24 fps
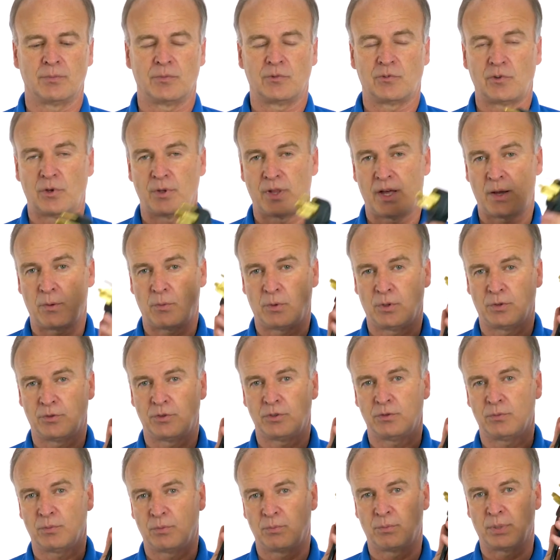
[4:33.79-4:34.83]
So that will
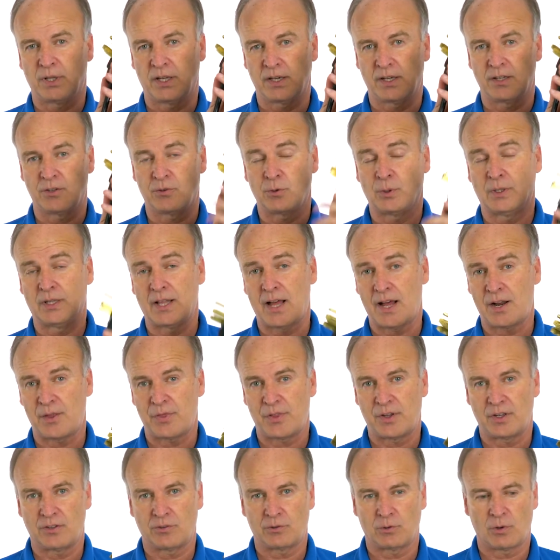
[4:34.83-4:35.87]
plug into a lot of
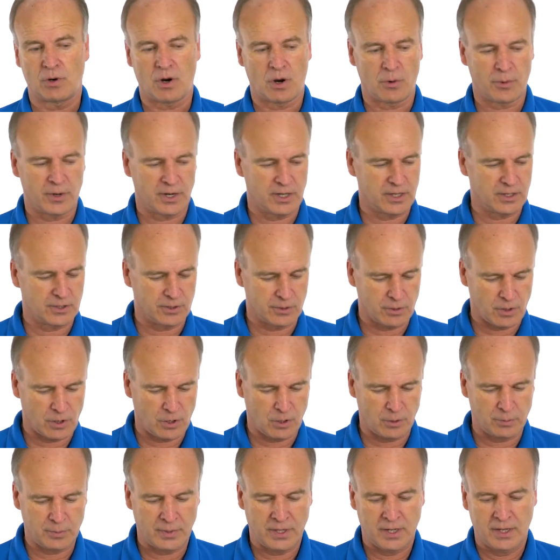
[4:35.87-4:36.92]
things that are already in your
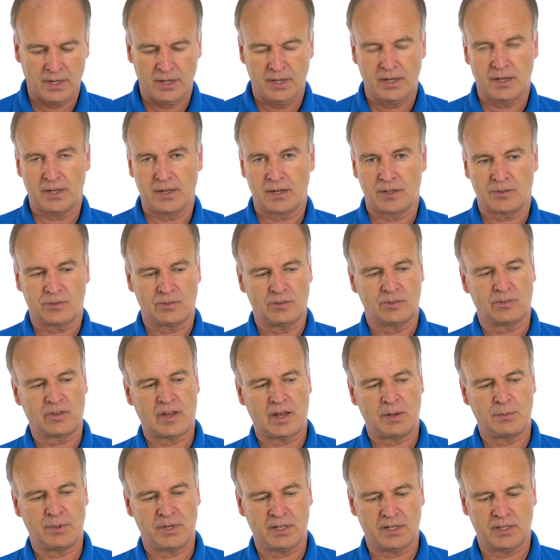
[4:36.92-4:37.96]
home, and it's the
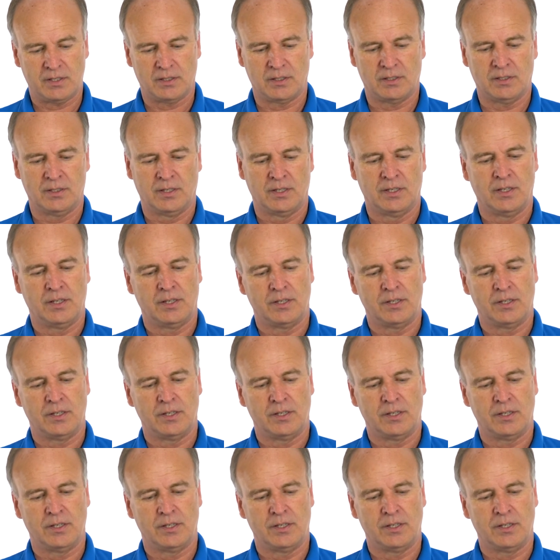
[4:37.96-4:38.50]
same deal.